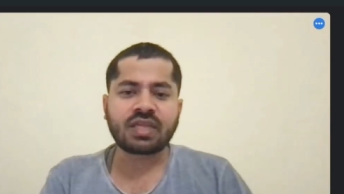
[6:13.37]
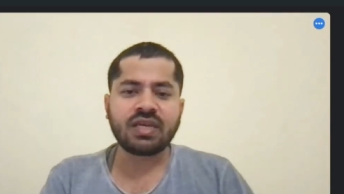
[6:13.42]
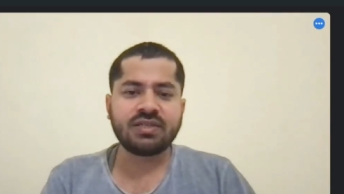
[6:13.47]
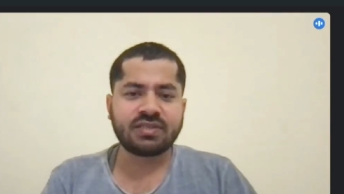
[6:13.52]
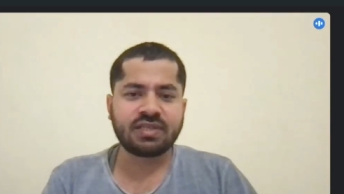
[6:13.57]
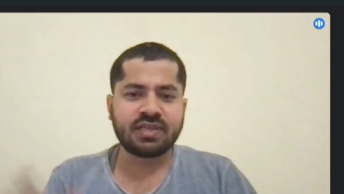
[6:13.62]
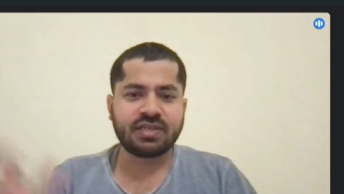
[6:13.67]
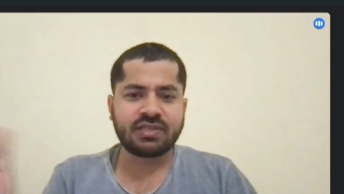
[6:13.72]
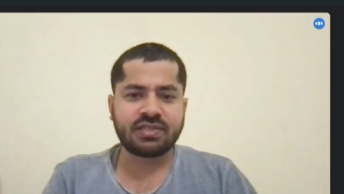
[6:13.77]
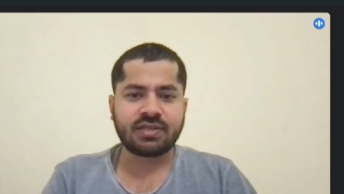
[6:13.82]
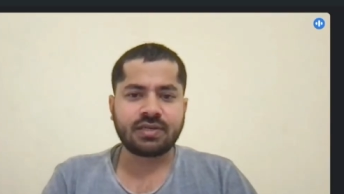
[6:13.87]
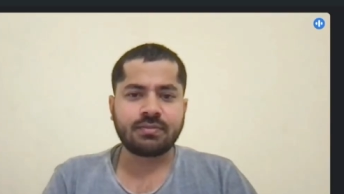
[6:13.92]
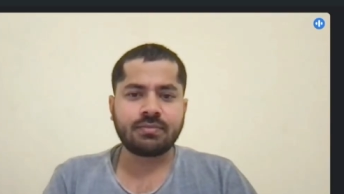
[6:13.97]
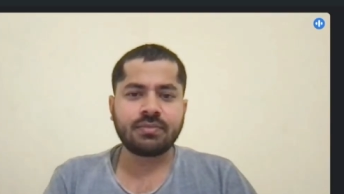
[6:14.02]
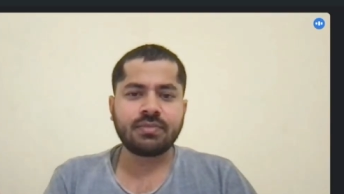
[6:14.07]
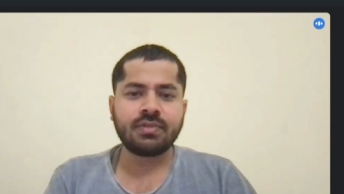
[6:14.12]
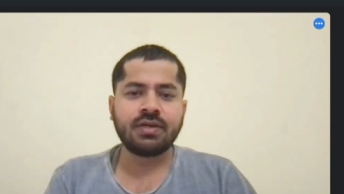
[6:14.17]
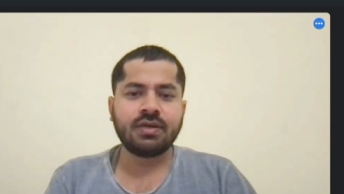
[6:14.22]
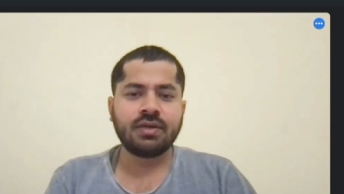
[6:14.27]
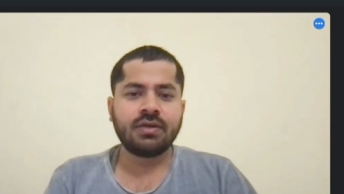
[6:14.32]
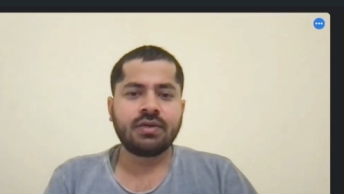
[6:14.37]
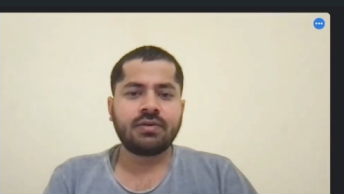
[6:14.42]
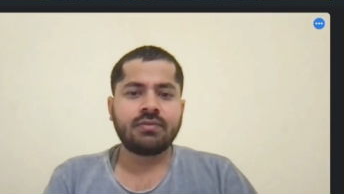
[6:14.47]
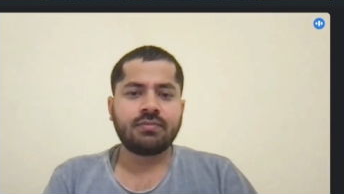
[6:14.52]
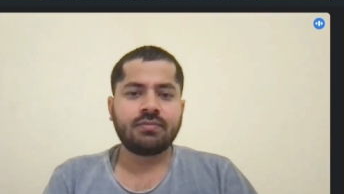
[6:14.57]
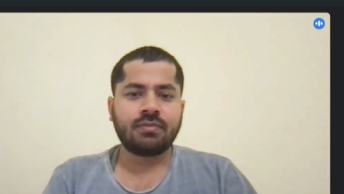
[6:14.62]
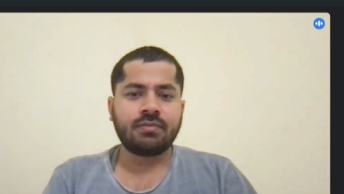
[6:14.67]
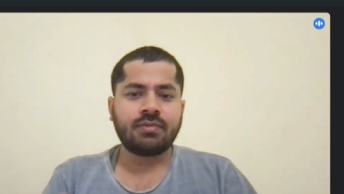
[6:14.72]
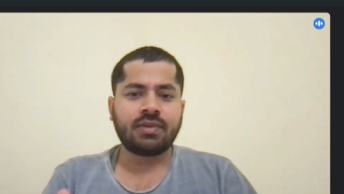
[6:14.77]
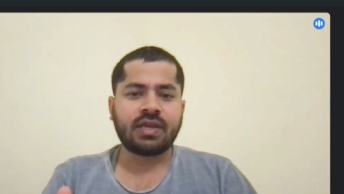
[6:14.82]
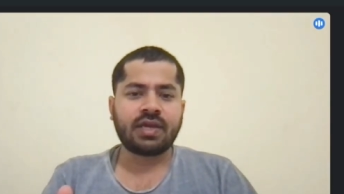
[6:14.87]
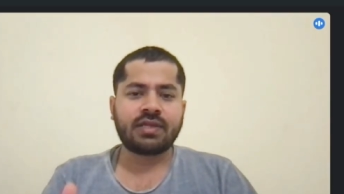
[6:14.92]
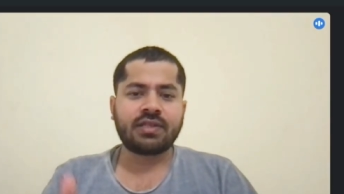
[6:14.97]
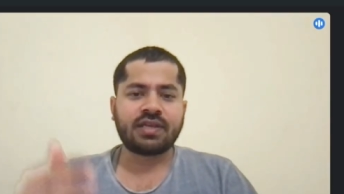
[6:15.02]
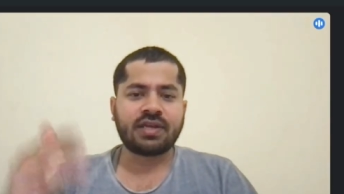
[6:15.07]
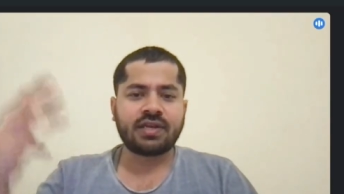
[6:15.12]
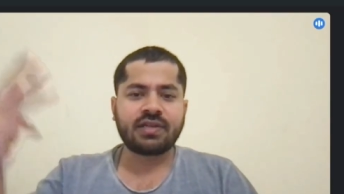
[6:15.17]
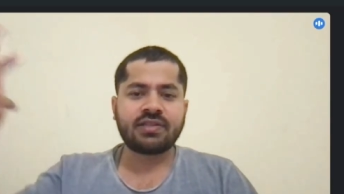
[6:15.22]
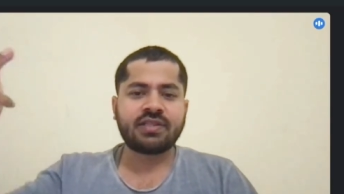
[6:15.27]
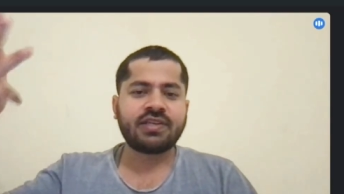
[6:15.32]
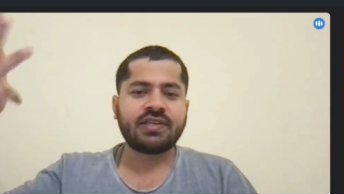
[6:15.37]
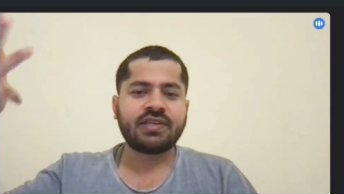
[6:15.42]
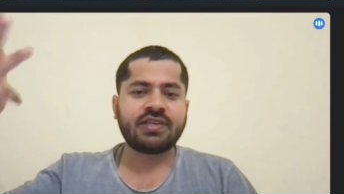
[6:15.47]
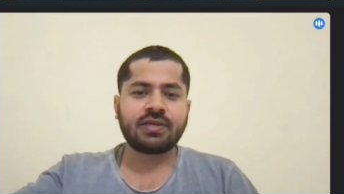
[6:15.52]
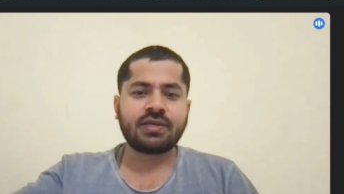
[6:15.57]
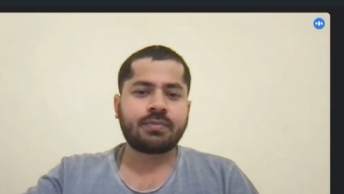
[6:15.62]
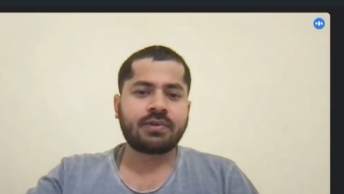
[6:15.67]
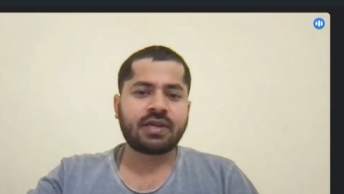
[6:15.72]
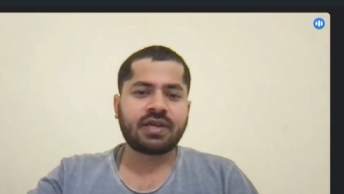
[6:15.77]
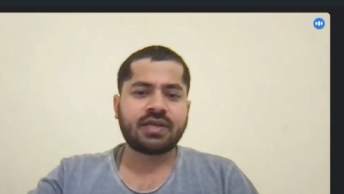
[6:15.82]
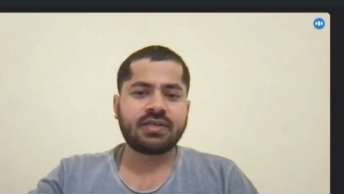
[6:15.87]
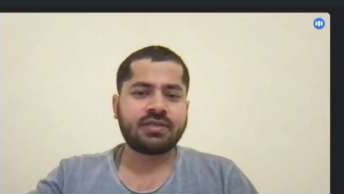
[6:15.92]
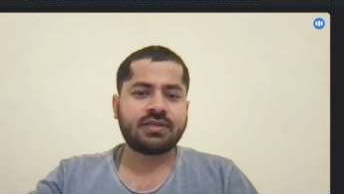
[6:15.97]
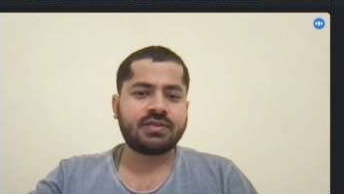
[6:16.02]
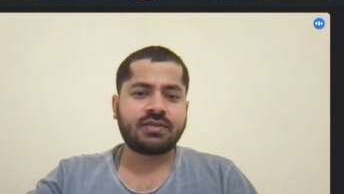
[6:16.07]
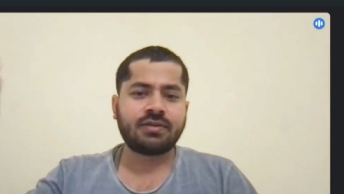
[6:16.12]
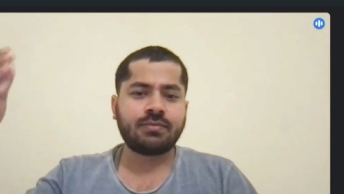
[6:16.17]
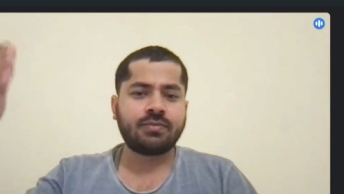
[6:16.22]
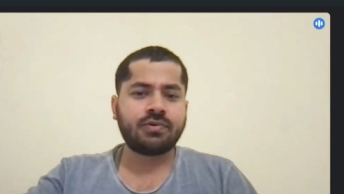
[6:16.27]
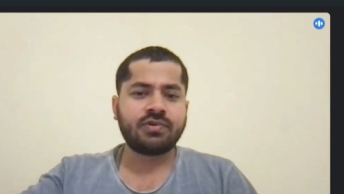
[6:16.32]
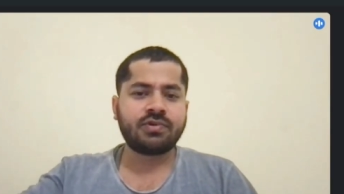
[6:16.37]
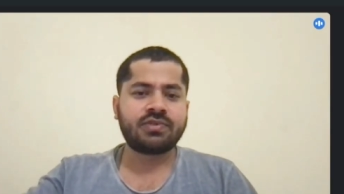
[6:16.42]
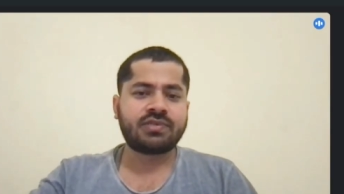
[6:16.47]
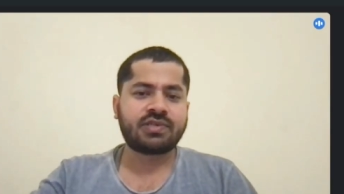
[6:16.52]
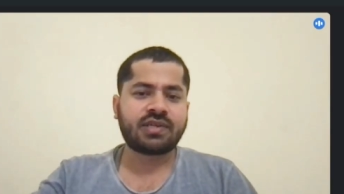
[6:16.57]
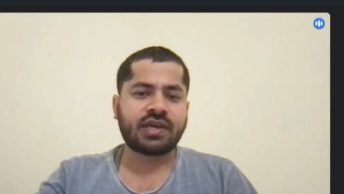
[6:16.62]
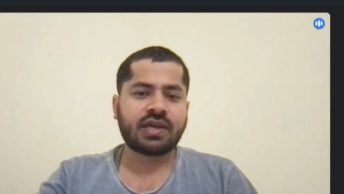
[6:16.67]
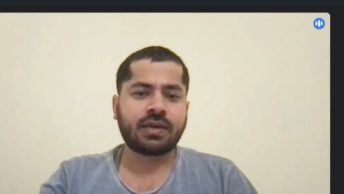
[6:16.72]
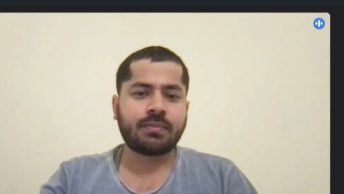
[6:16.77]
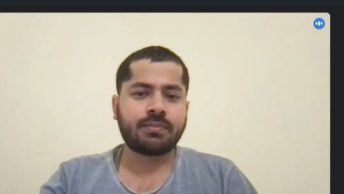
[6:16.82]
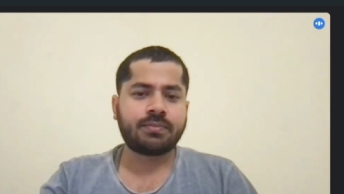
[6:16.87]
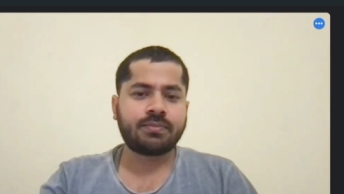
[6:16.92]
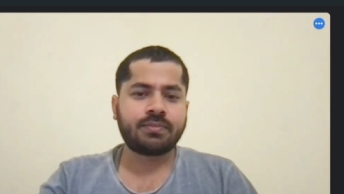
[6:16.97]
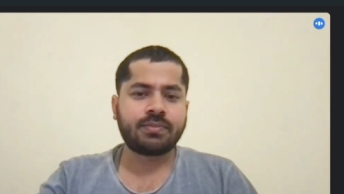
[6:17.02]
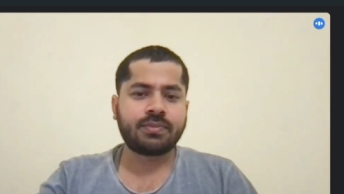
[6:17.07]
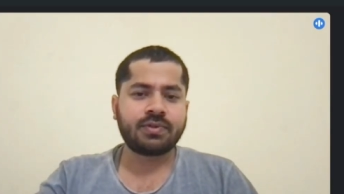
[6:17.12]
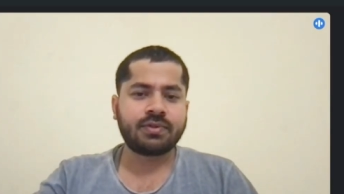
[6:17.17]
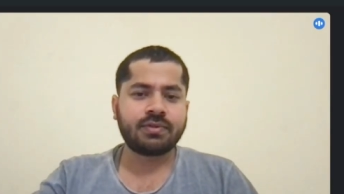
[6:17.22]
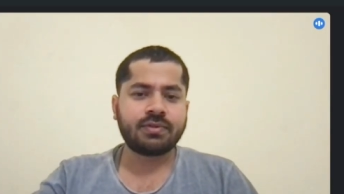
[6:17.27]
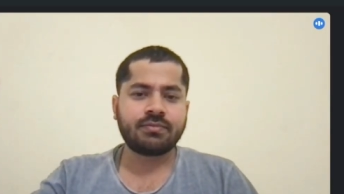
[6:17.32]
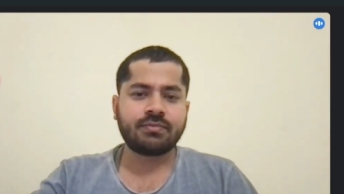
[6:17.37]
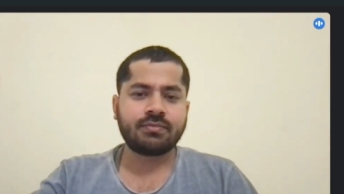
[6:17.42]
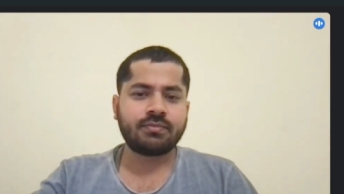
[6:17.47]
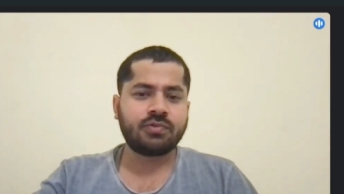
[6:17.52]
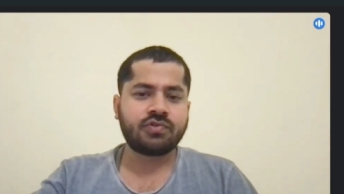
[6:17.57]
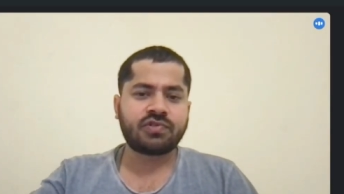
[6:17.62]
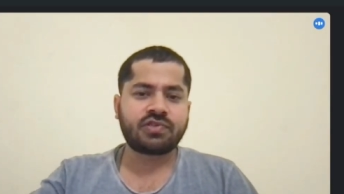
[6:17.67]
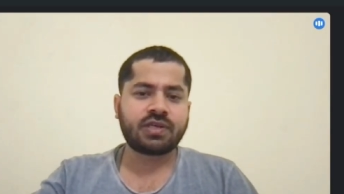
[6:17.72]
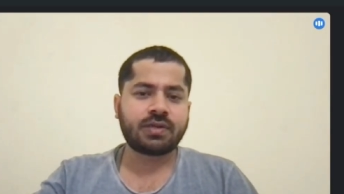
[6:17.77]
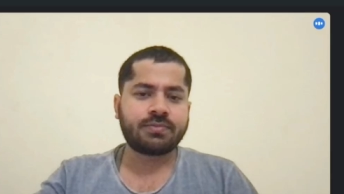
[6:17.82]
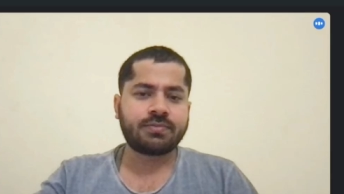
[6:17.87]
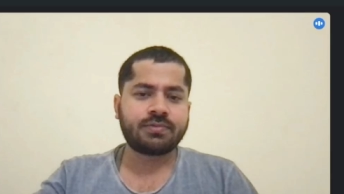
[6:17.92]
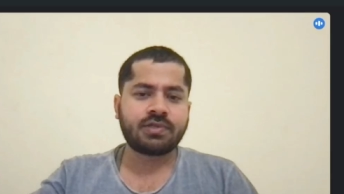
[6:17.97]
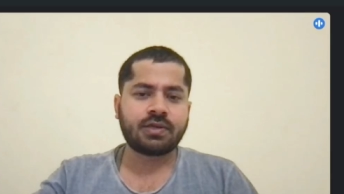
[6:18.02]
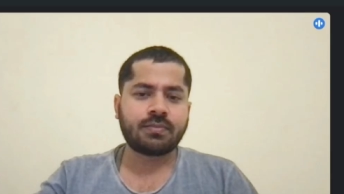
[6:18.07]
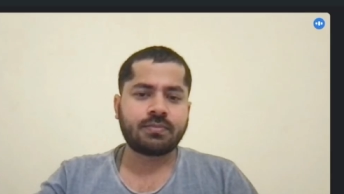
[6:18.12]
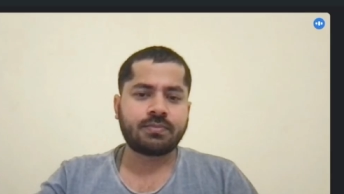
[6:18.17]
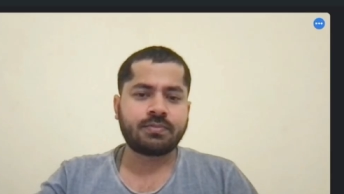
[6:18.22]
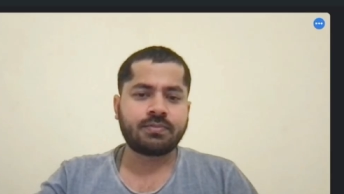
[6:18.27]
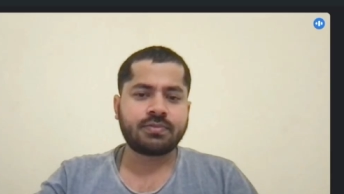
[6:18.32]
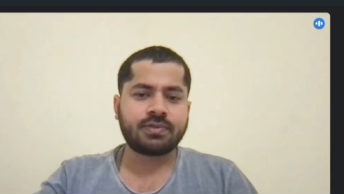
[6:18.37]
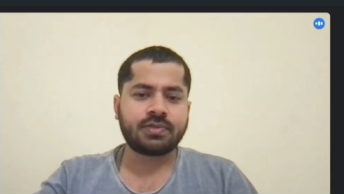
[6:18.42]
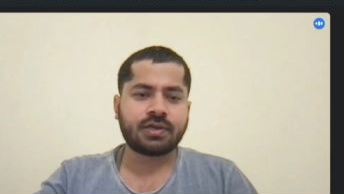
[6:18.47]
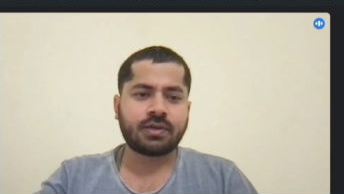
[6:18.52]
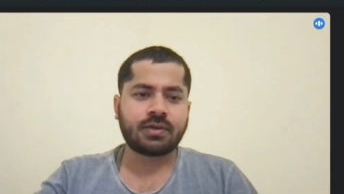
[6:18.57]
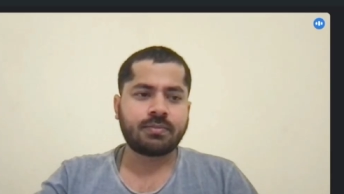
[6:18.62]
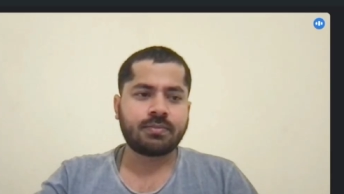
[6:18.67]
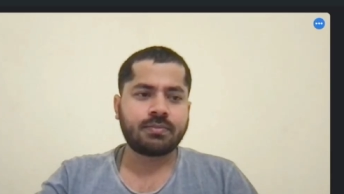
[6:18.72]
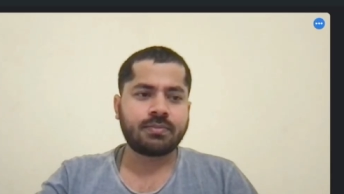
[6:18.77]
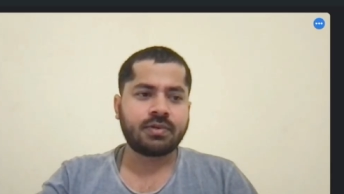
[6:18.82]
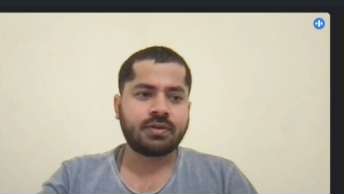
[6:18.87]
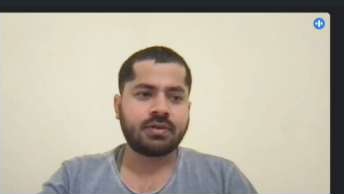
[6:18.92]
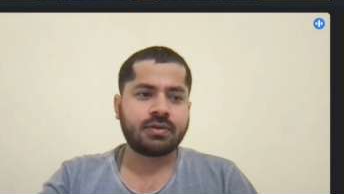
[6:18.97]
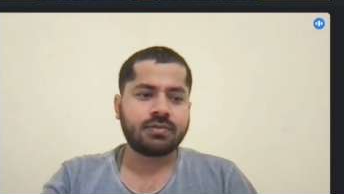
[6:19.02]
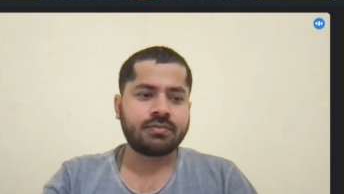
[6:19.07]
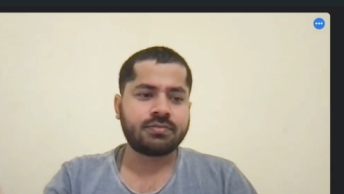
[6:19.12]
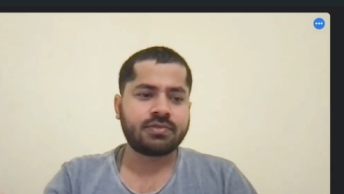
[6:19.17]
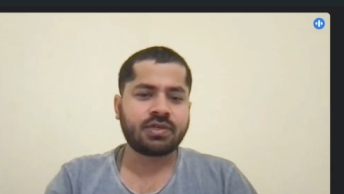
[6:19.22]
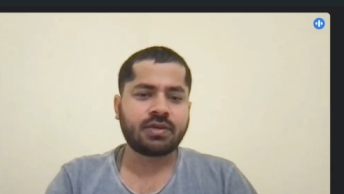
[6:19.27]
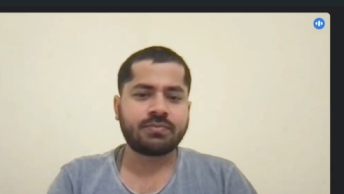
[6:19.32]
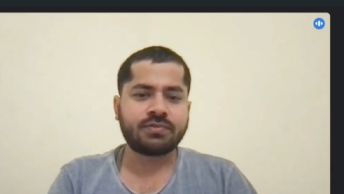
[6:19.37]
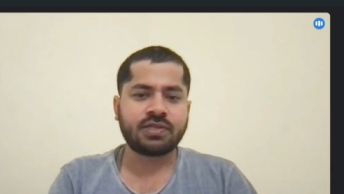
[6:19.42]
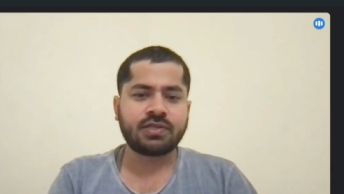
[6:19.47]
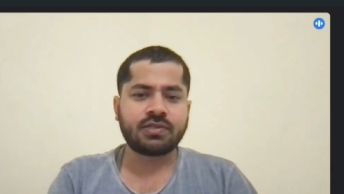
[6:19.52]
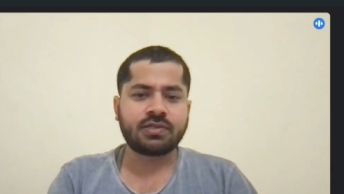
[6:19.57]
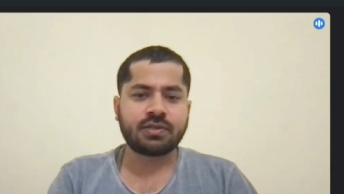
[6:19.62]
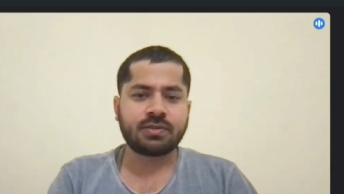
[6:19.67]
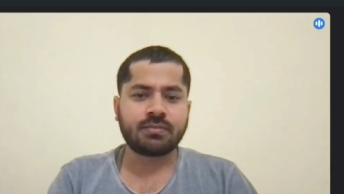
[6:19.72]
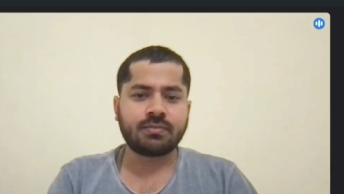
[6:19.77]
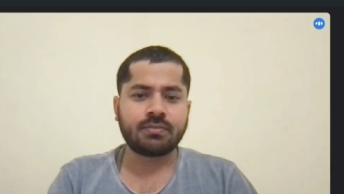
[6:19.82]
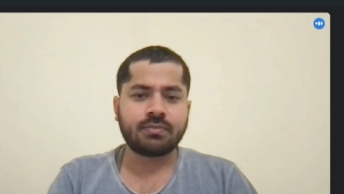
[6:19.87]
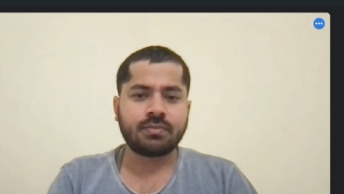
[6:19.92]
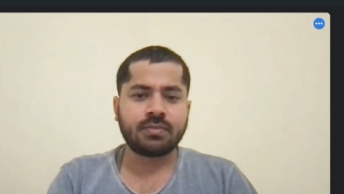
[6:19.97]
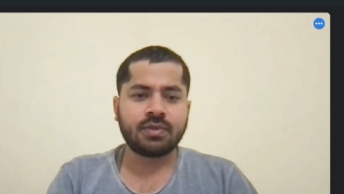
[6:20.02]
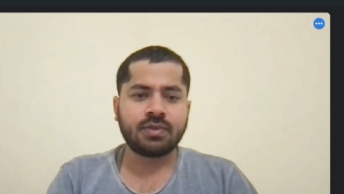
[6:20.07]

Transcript: system. Like there are three subclass system: Bootstrap, uh, Bootstrap sub sub uh, subsystem.